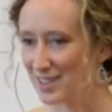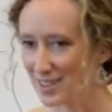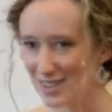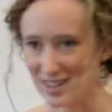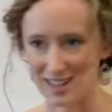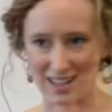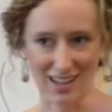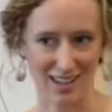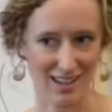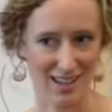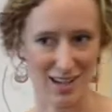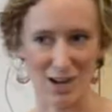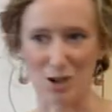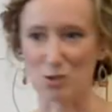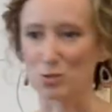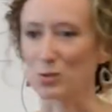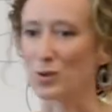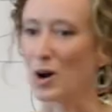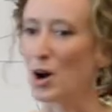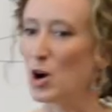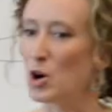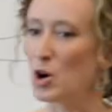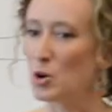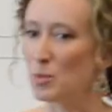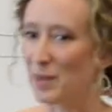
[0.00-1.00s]
the
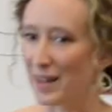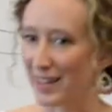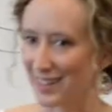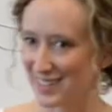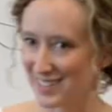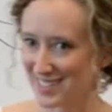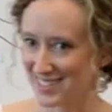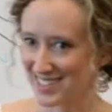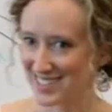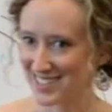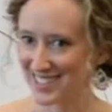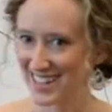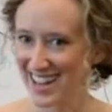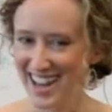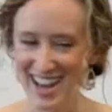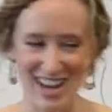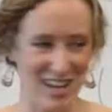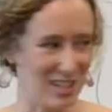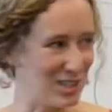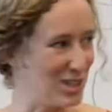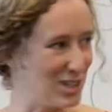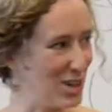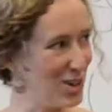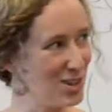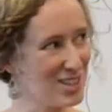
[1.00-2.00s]
aromas.
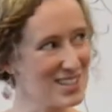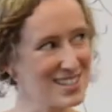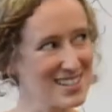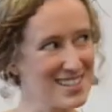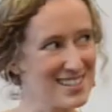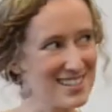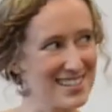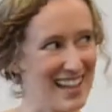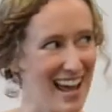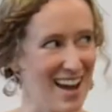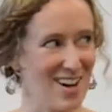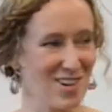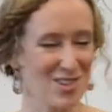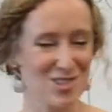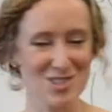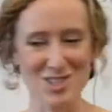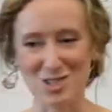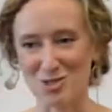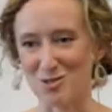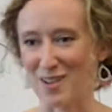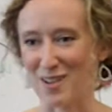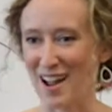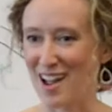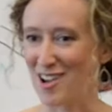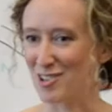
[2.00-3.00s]
Notice the sounds
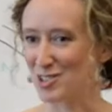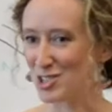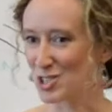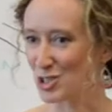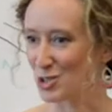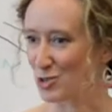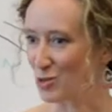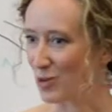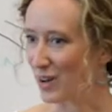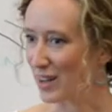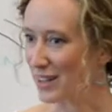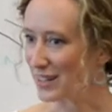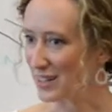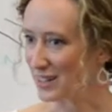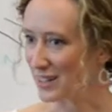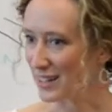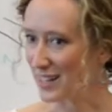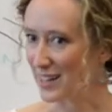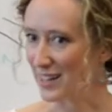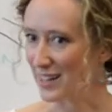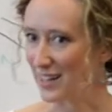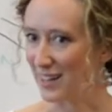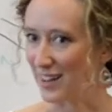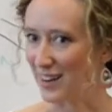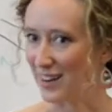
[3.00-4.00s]
around you while you're
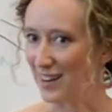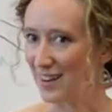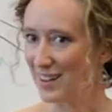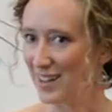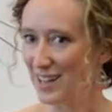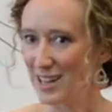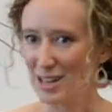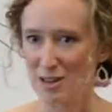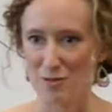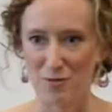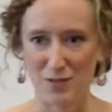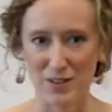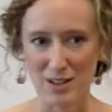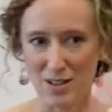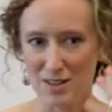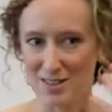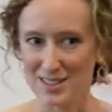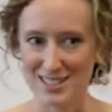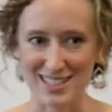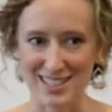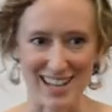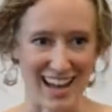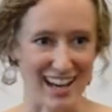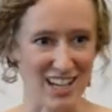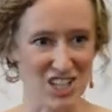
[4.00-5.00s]
eating. Feel
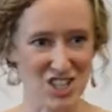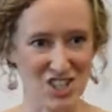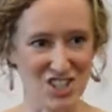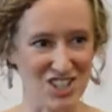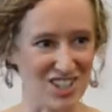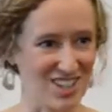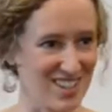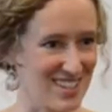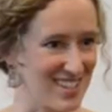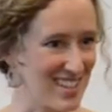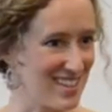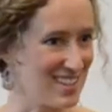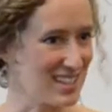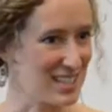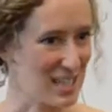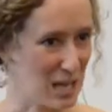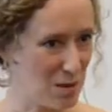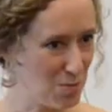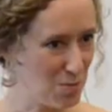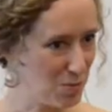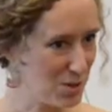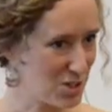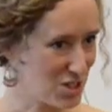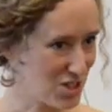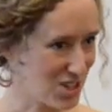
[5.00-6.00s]
the textures and the
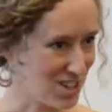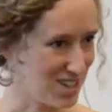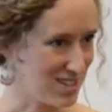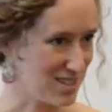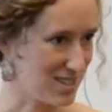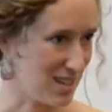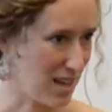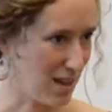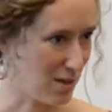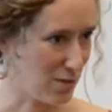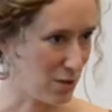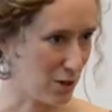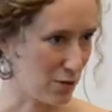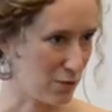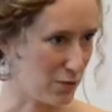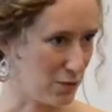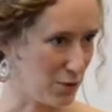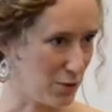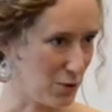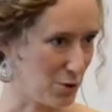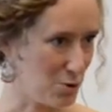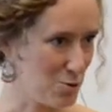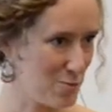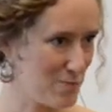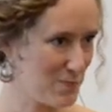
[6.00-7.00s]
temperatures of your
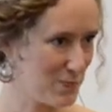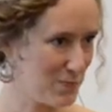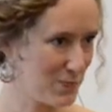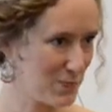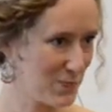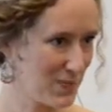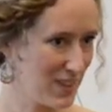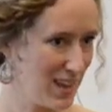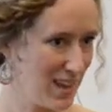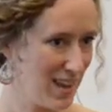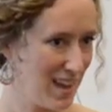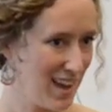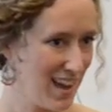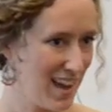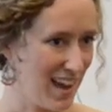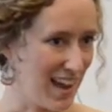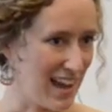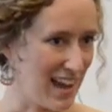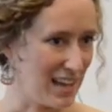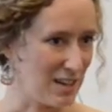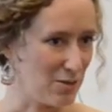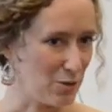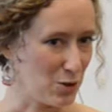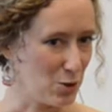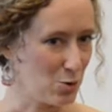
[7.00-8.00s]
food.
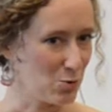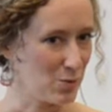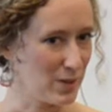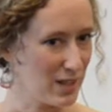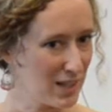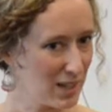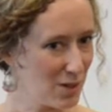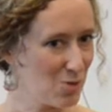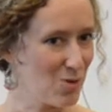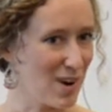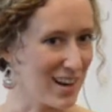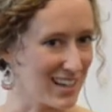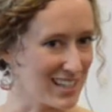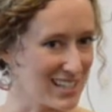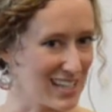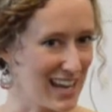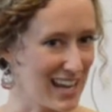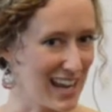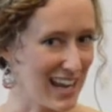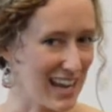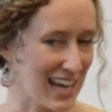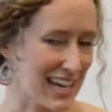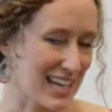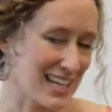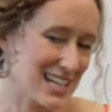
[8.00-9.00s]
And if you really want to
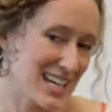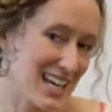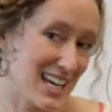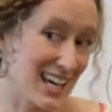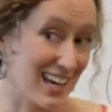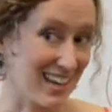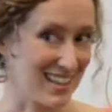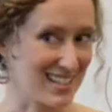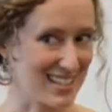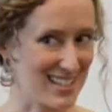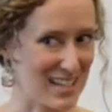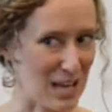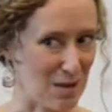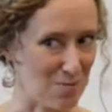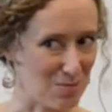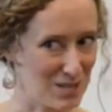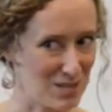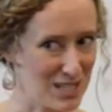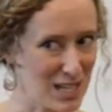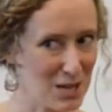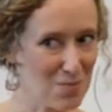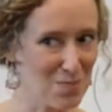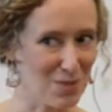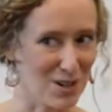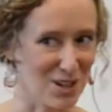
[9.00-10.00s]
take it a step
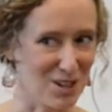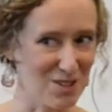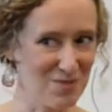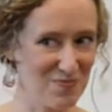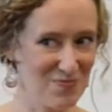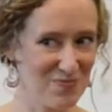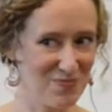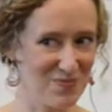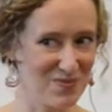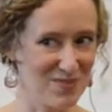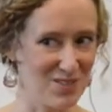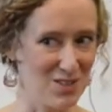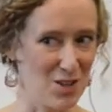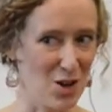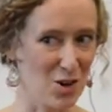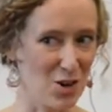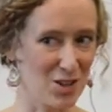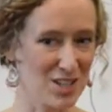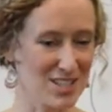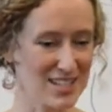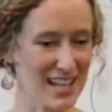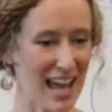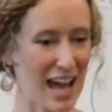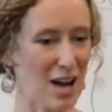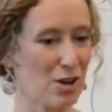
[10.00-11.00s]
deeper,
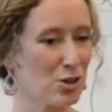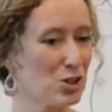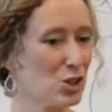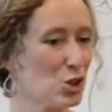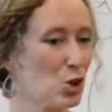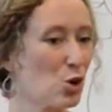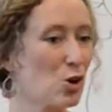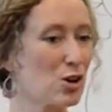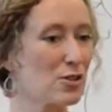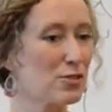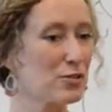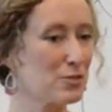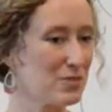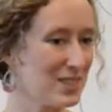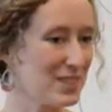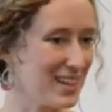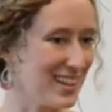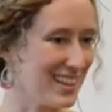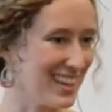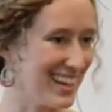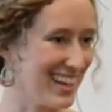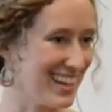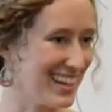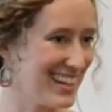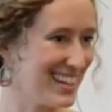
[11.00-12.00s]
notice how you're
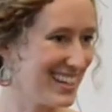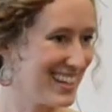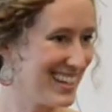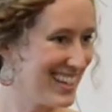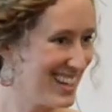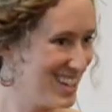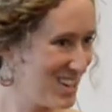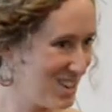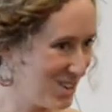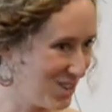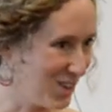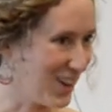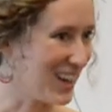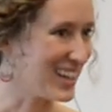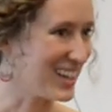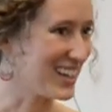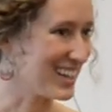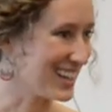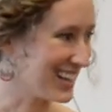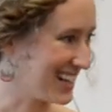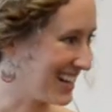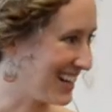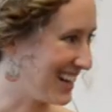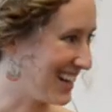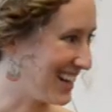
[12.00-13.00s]
feeling while
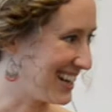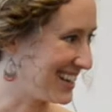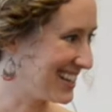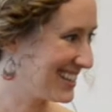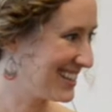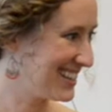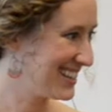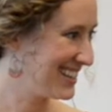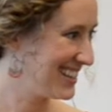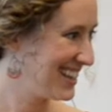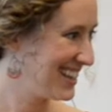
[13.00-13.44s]
you're eating.